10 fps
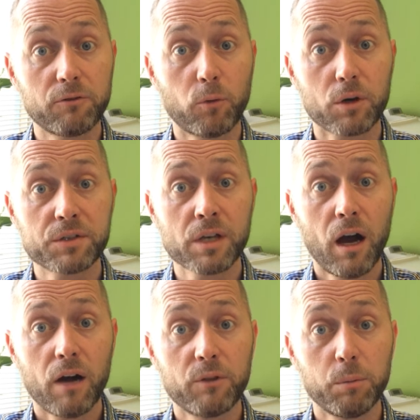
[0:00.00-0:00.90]
force
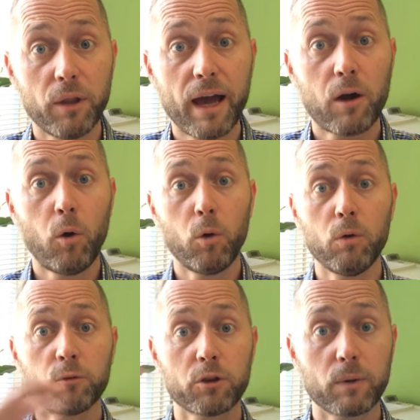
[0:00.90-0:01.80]
of the black hole
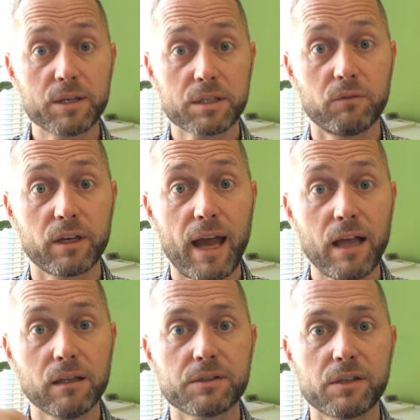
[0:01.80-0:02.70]
for the rest of the
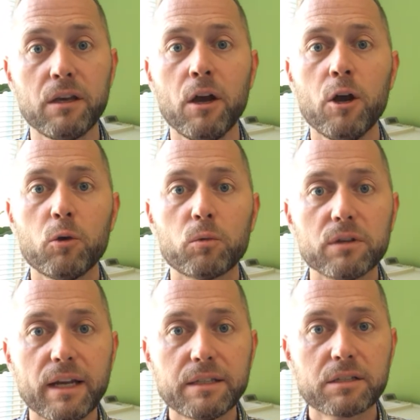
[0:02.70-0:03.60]
galaxy
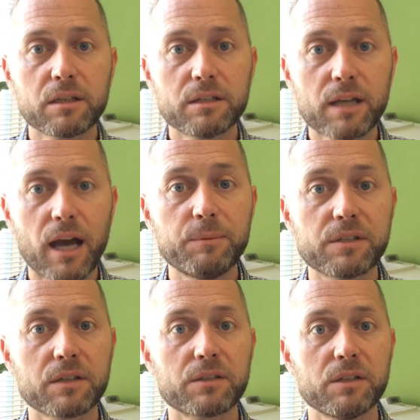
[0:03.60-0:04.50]
relates to the type
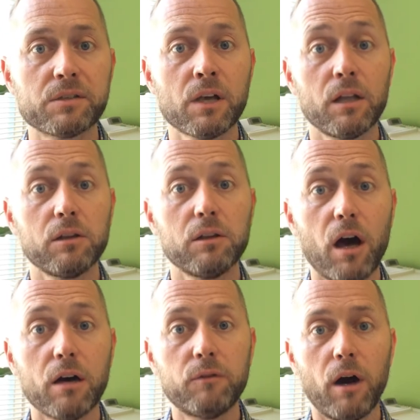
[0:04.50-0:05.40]
6's
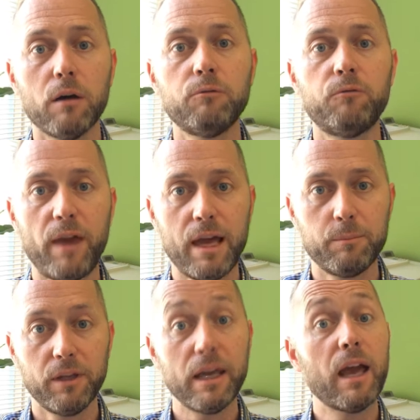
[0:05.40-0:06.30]
love of
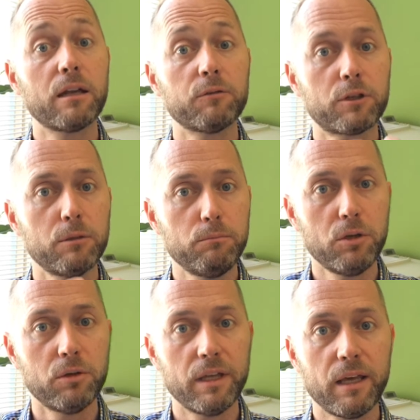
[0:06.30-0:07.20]
family and of
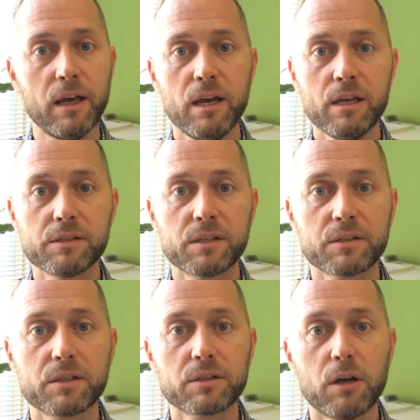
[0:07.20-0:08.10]
community.
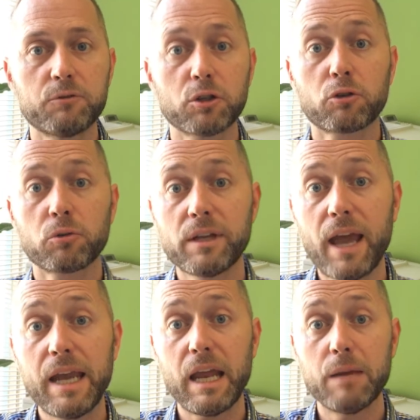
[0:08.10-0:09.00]
6s love to
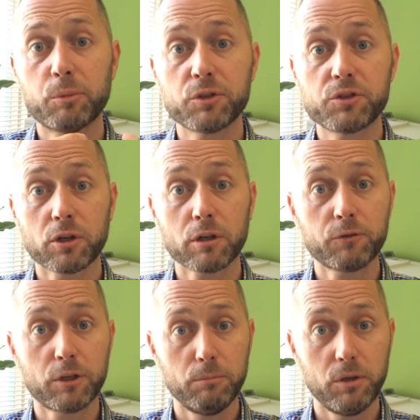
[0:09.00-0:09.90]
create and
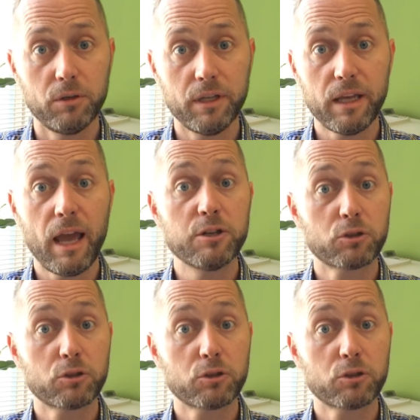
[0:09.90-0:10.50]
preserve community and